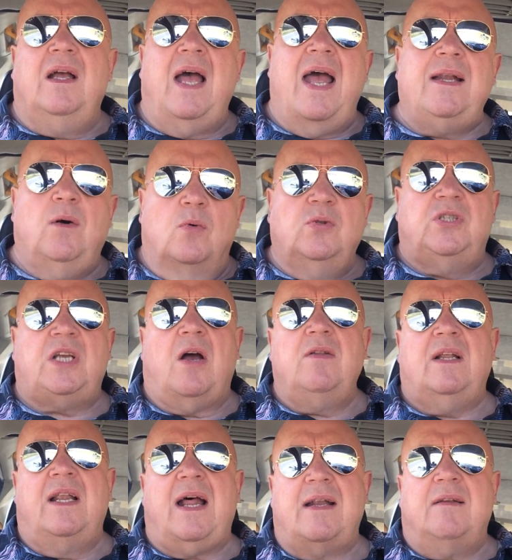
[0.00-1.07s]
and also
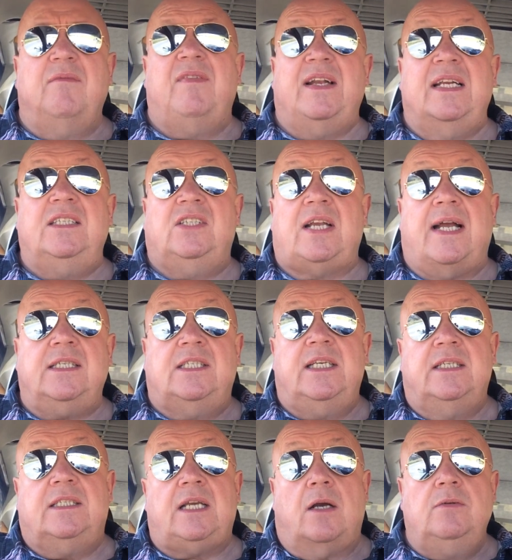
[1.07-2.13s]
the London Vintage Taxi
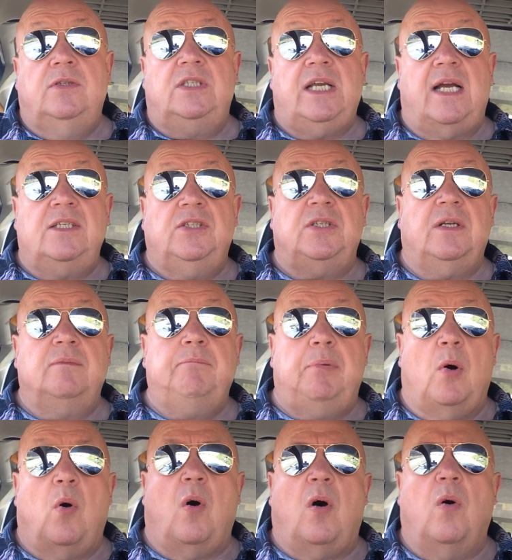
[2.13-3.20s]
Association
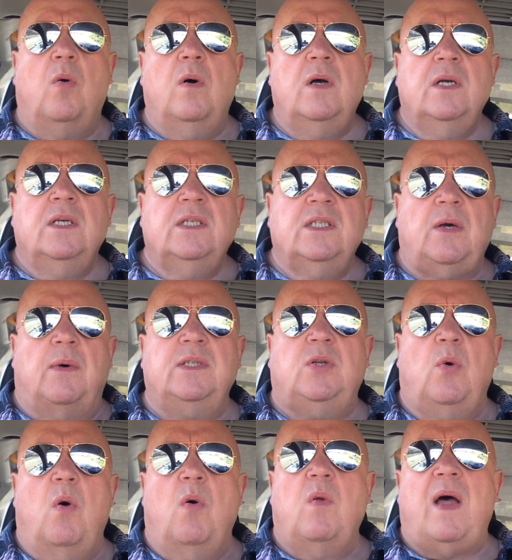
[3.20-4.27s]
portal. So I
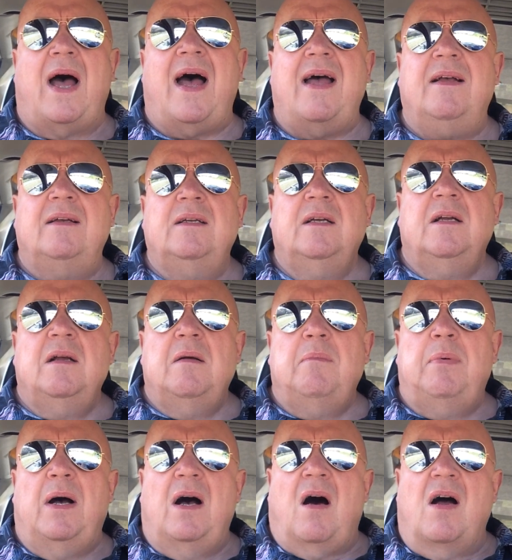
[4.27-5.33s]
do all that,
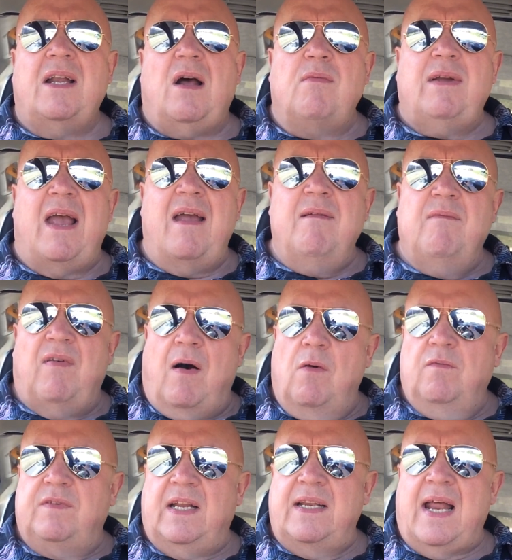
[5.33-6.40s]
but I don't get
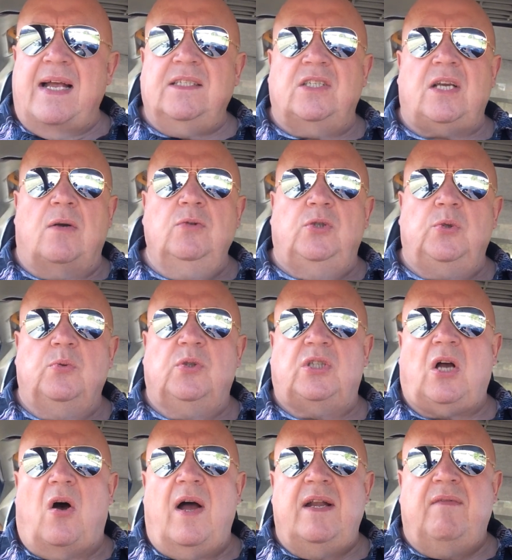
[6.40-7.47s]
involved in that social
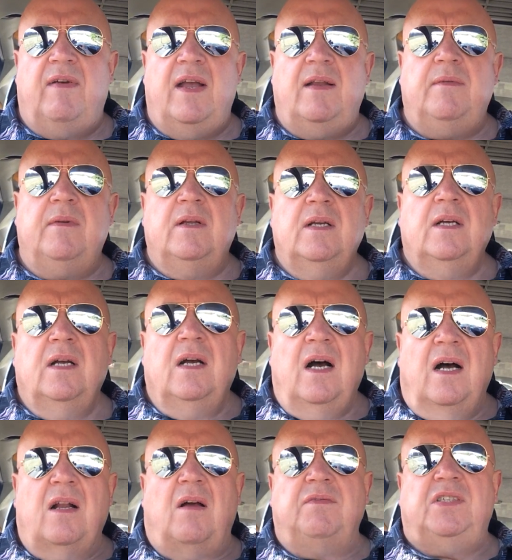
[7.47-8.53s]
side of it.
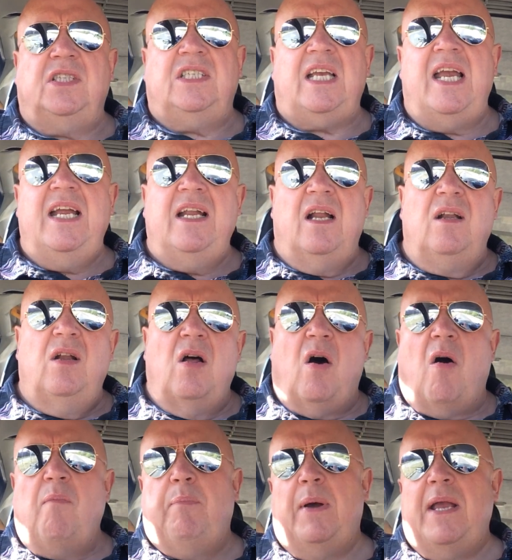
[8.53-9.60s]
And I've seen a
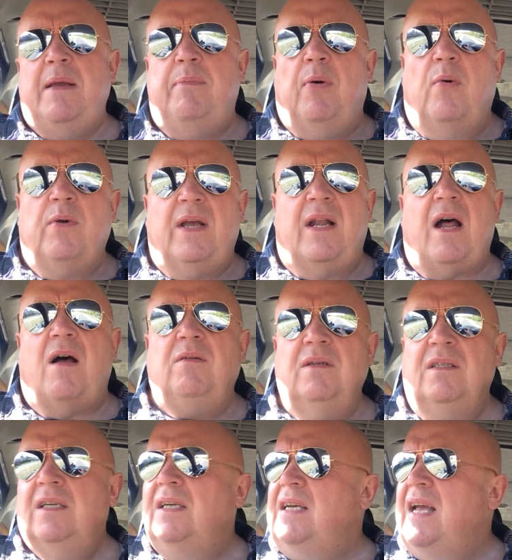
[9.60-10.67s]
lot of people, you know,
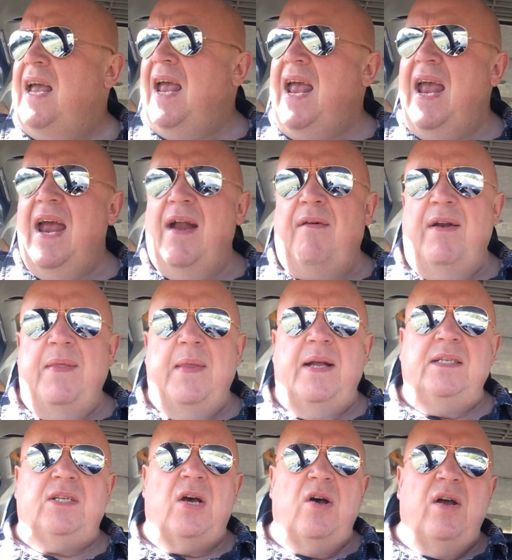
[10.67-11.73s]
airing
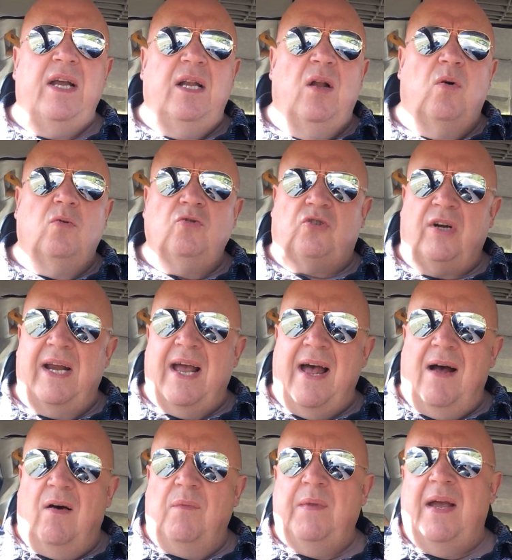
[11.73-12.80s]
their dirty laundry
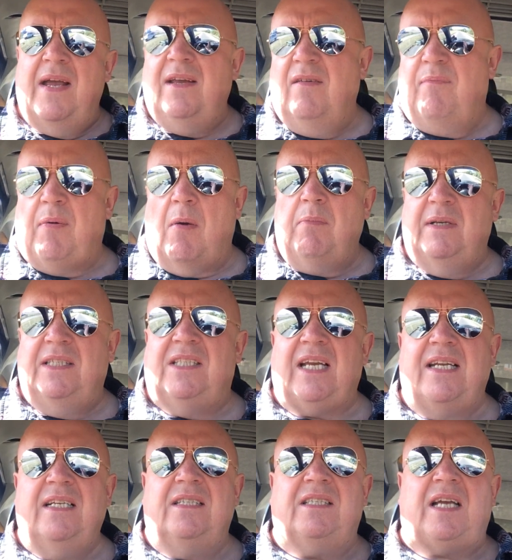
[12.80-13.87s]
out on there. You've probably
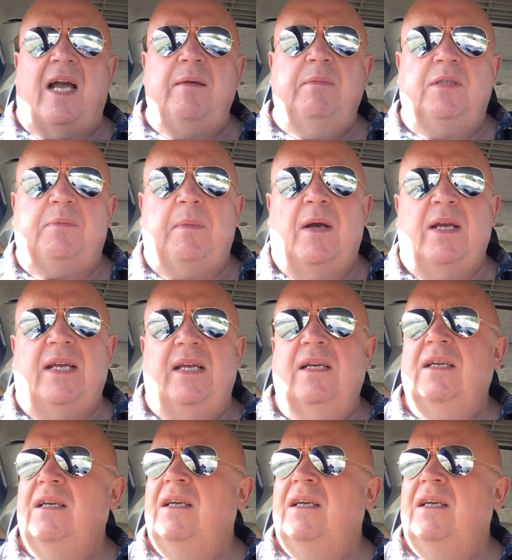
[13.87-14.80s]
seen the same as me,